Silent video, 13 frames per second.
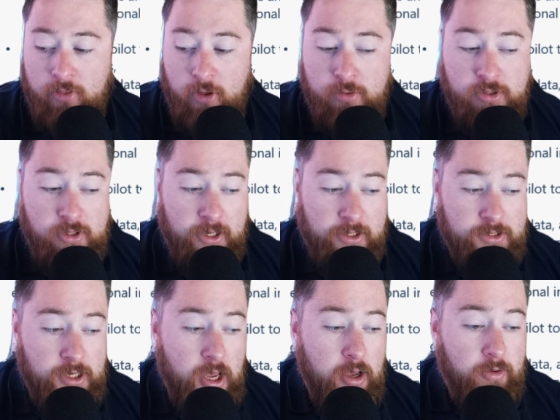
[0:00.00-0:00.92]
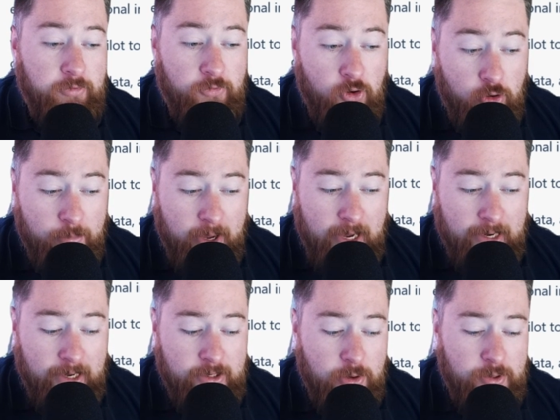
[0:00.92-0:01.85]
those things for me, and
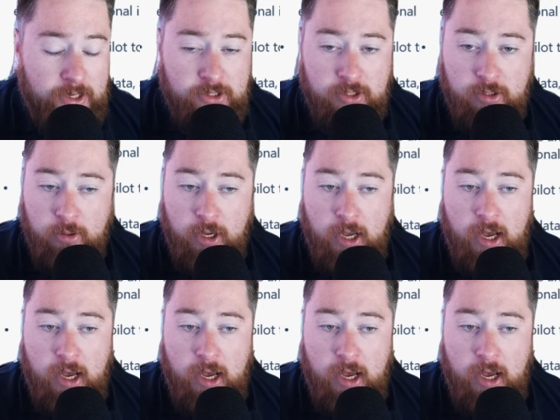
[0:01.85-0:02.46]
I don't need to